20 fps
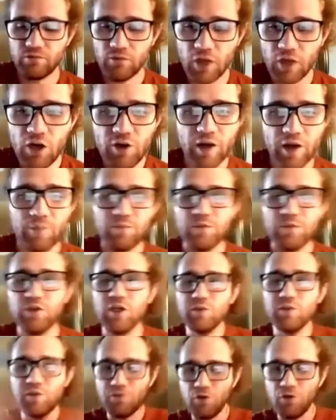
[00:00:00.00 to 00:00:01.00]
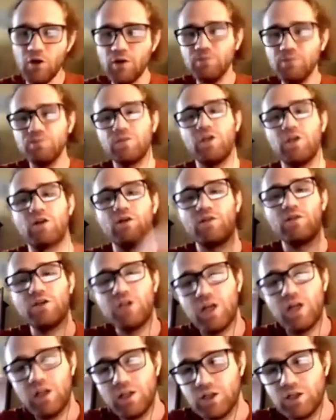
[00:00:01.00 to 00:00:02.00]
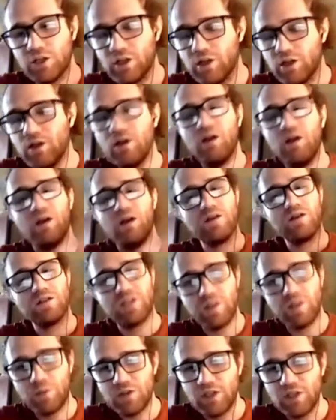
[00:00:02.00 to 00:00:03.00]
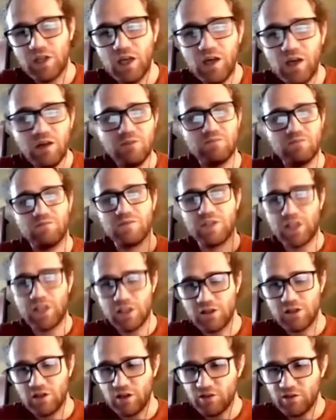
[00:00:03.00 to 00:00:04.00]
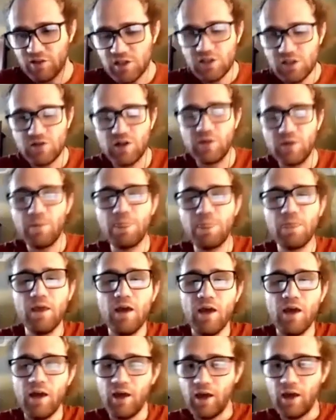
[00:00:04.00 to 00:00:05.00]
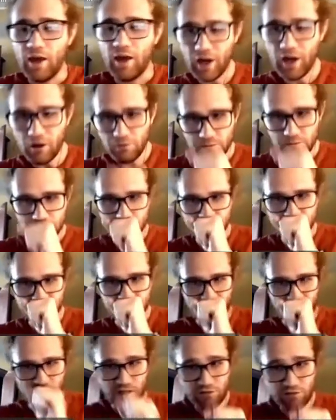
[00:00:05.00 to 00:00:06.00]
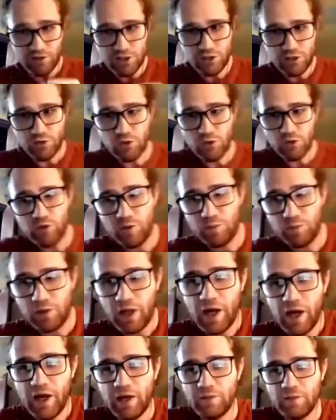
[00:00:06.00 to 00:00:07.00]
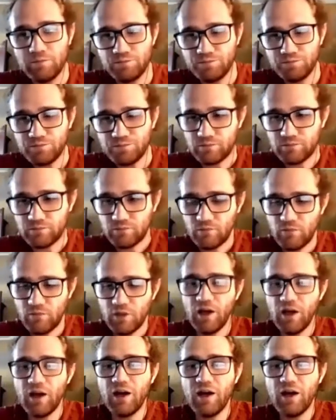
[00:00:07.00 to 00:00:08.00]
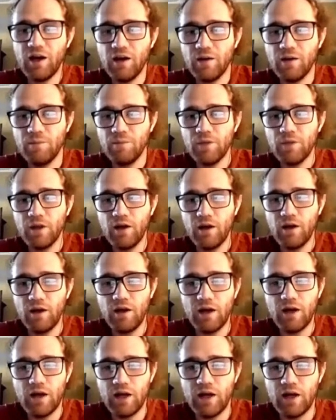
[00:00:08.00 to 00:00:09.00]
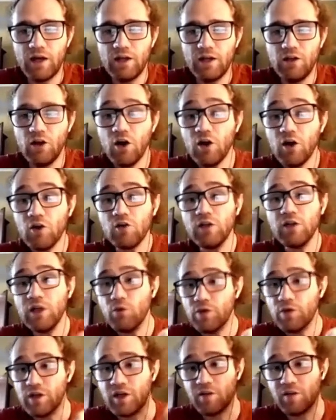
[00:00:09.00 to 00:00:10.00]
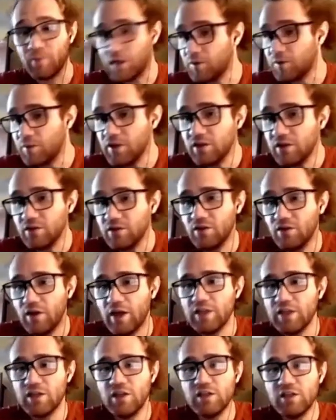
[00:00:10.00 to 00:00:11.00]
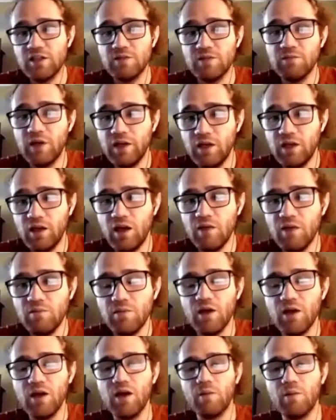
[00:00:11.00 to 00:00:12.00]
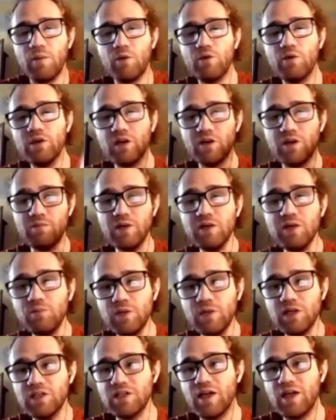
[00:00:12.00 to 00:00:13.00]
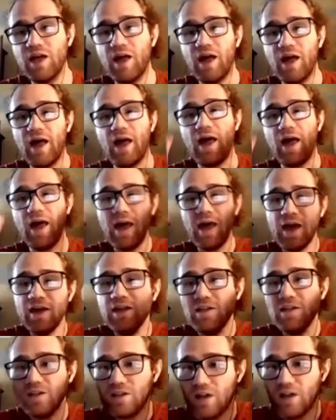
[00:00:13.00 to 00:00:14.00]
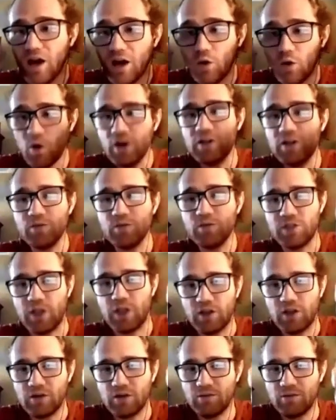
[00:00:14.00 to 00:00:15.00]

Okay, so as before, you know, the challenger samples a key, sends it to the adversary. And now the adversary will reply uh, not only with a commitment, as in the Sum binding game, but with a commitment and a quantum state